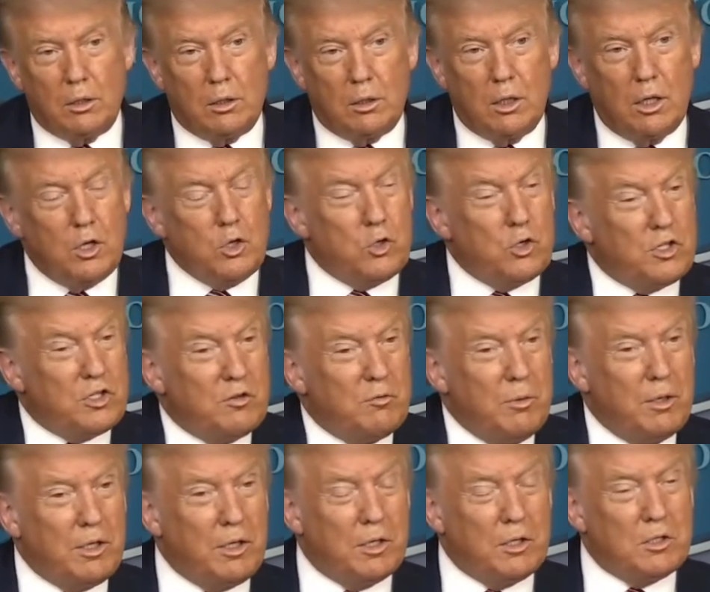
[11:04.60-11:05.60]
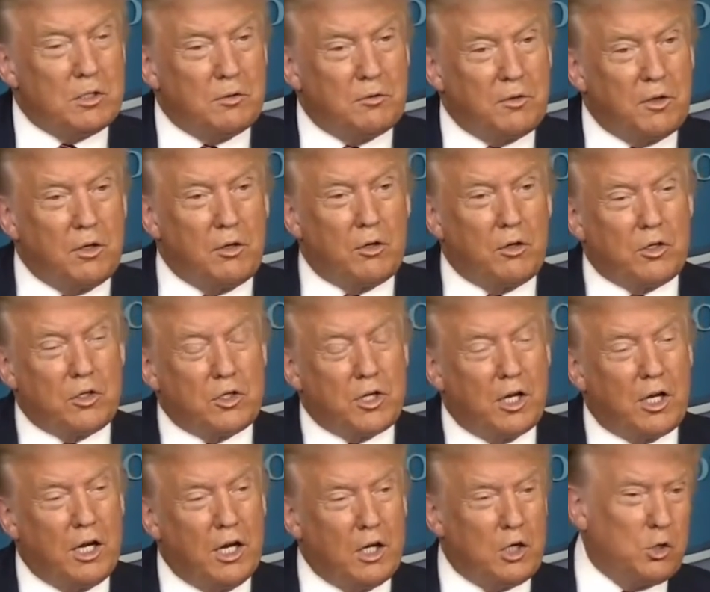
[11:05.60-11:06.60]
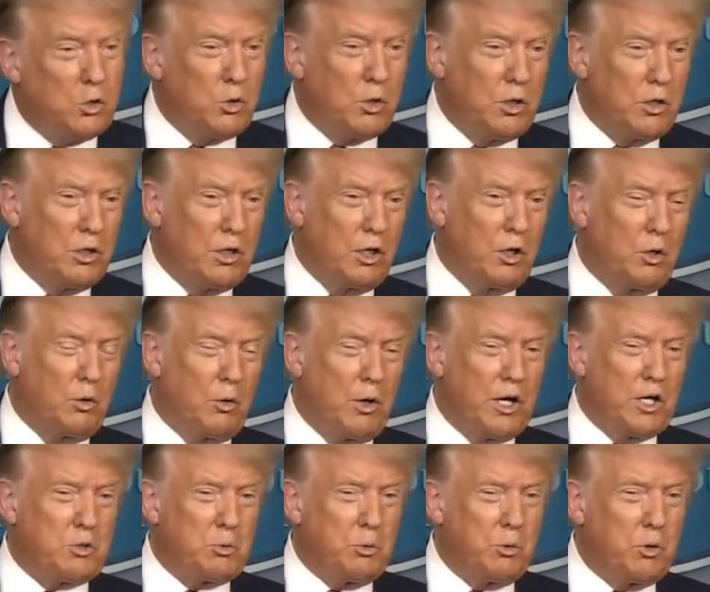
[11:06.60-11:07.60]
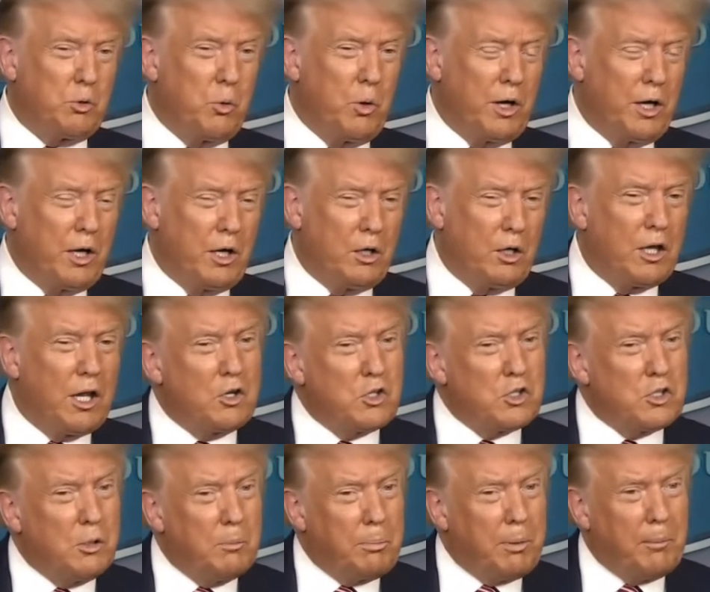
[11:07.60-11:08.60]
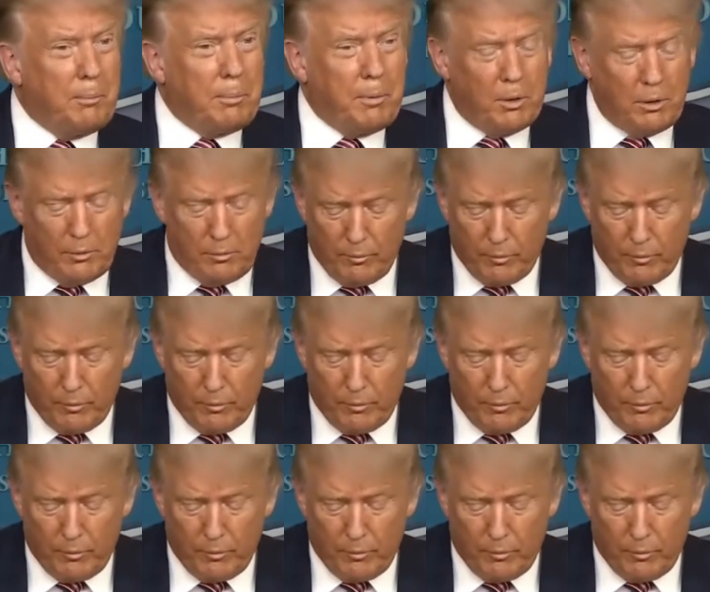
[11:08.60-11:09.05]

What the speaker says: hundreds of millions of voters. They can't do a little race with 20,000 people.